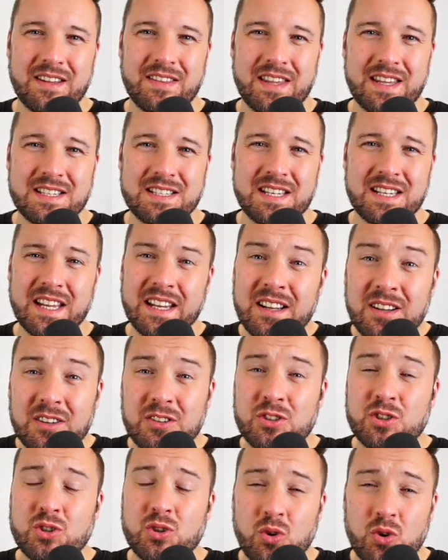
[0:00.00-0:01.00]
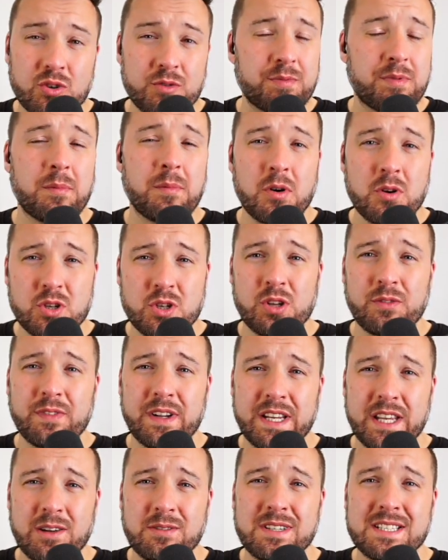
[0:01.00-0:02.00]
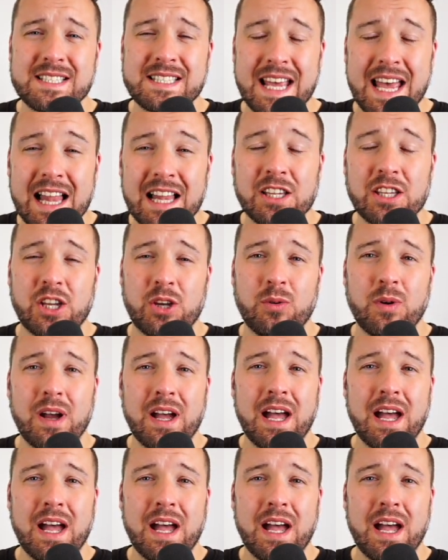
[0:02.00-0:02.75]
this little short promotional video to tell you